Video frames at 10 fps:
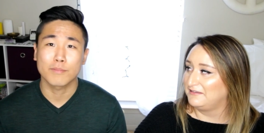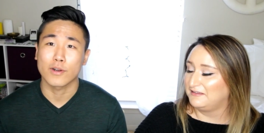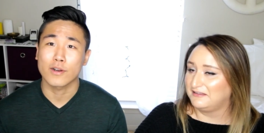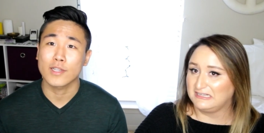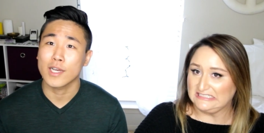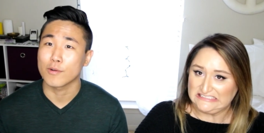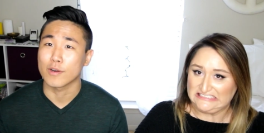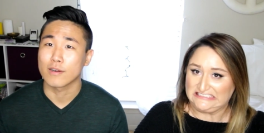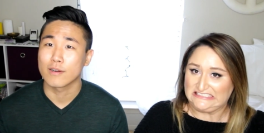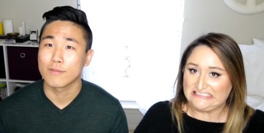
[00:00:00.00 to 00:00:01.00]
Speaker 1: per an
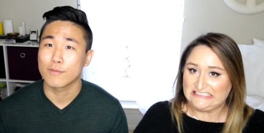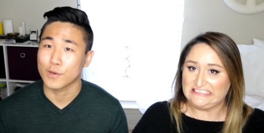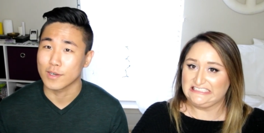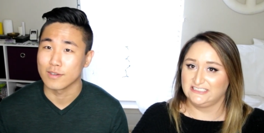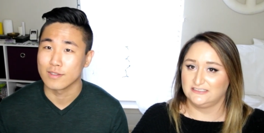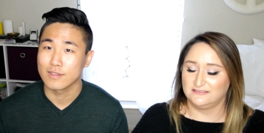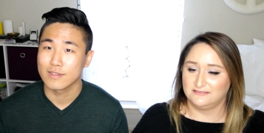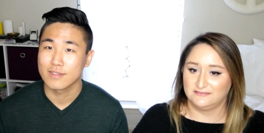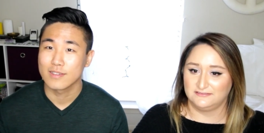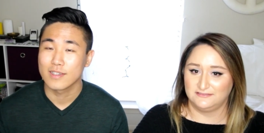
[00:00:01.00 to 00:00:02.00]
hour for real.
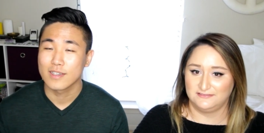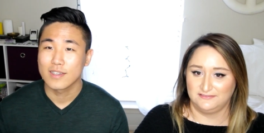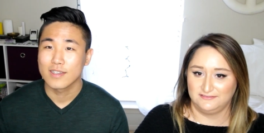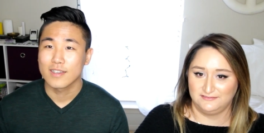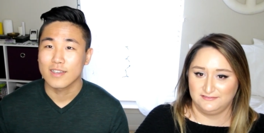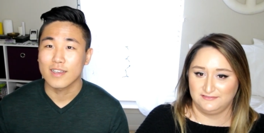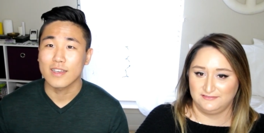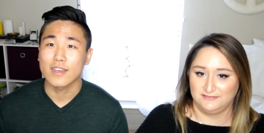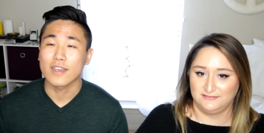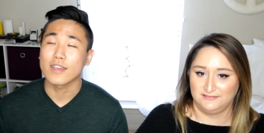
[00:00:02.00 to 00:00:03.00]

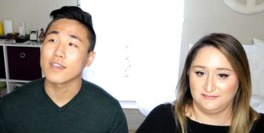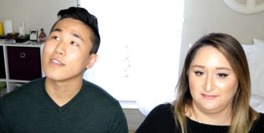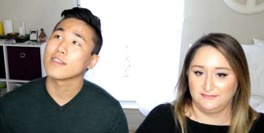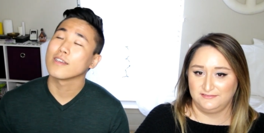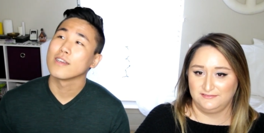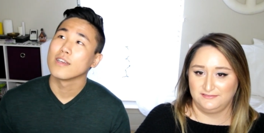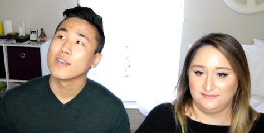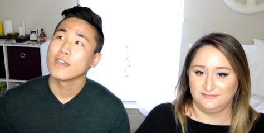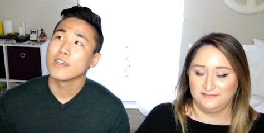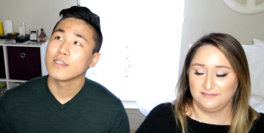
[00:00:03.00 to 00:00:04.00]
And
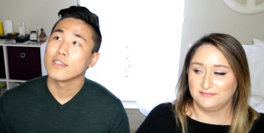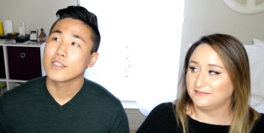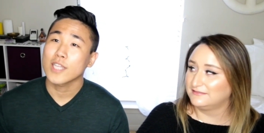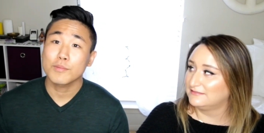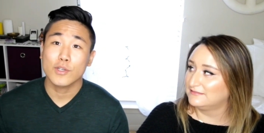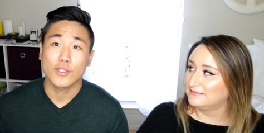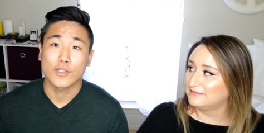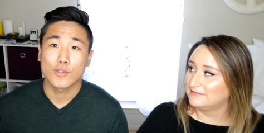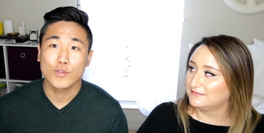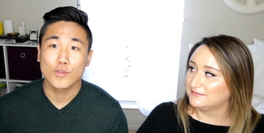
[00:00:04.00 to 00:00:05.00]
step
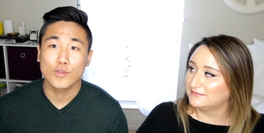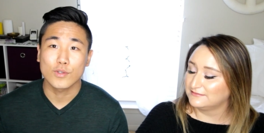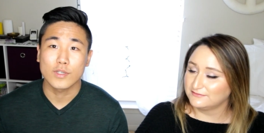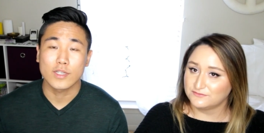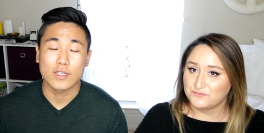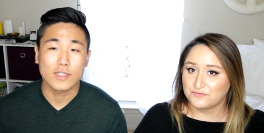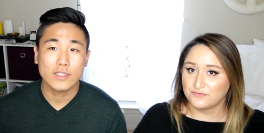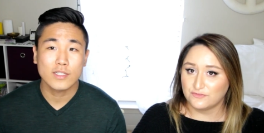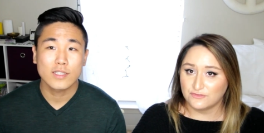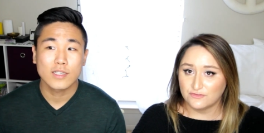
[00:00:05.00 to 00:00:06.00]
sergeant who
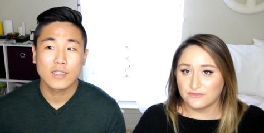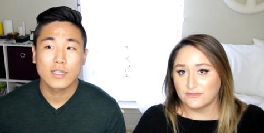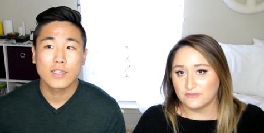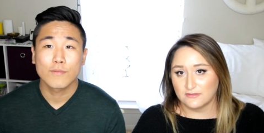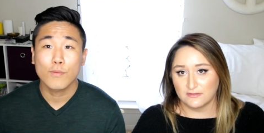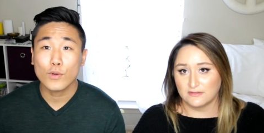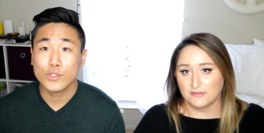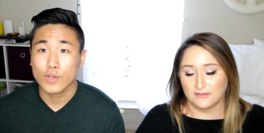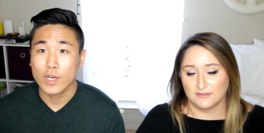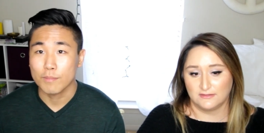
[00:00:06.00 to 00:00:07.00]
is four
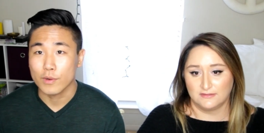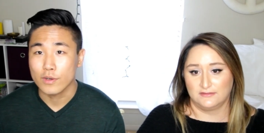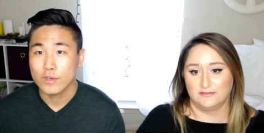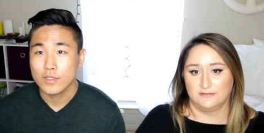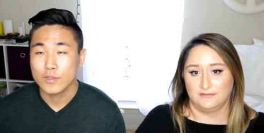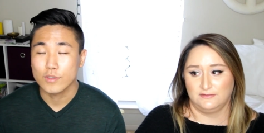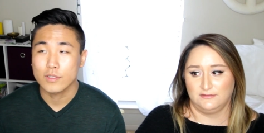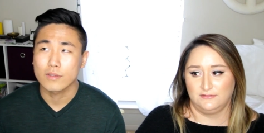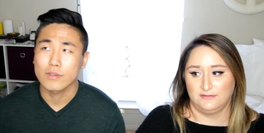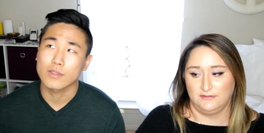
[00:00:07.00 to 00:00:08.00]
striper,
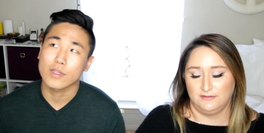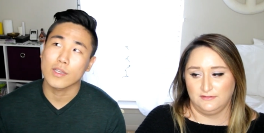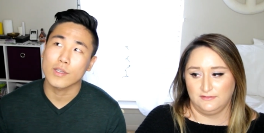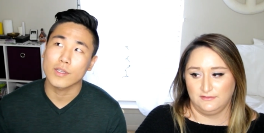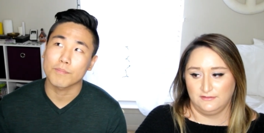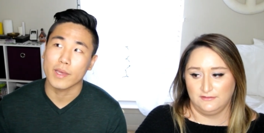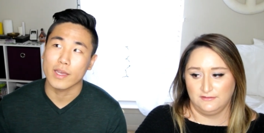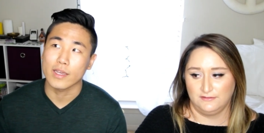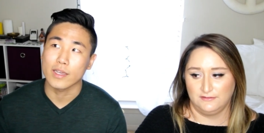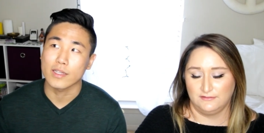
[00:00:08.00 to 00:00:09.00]
they
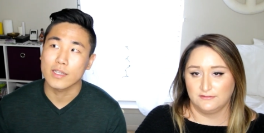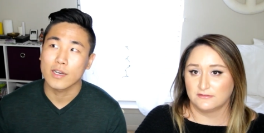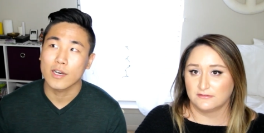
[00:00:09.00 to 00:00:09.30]
paid